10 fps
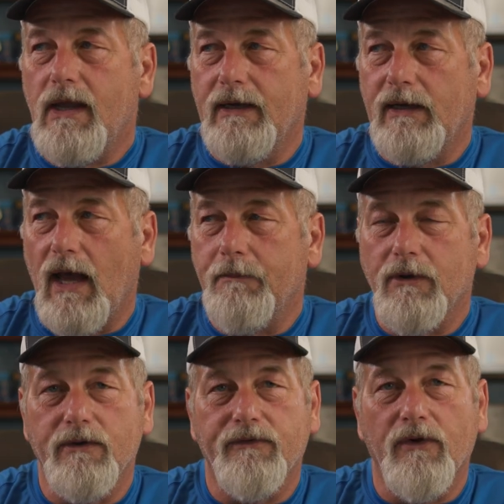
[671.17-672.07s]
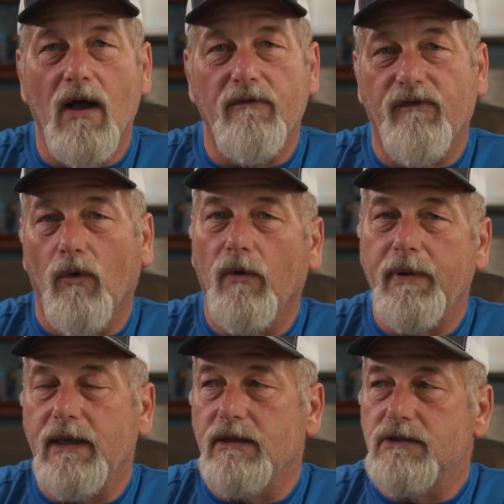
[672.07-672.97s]
and I'm going to drop four
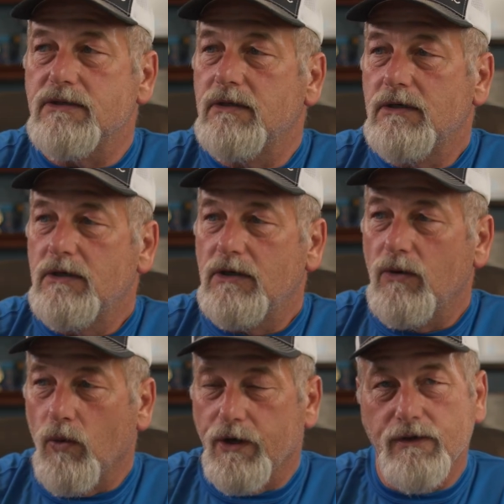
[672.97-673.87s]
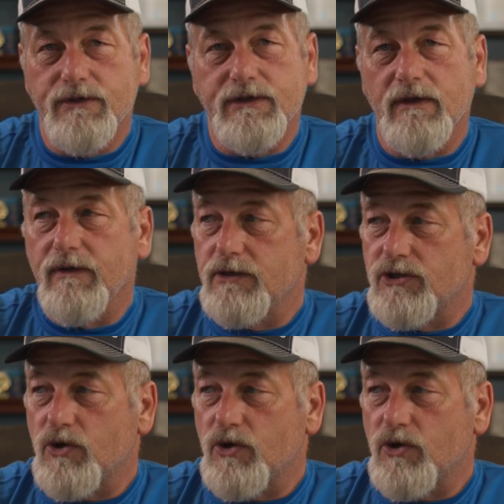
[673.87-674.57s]
pins where you see this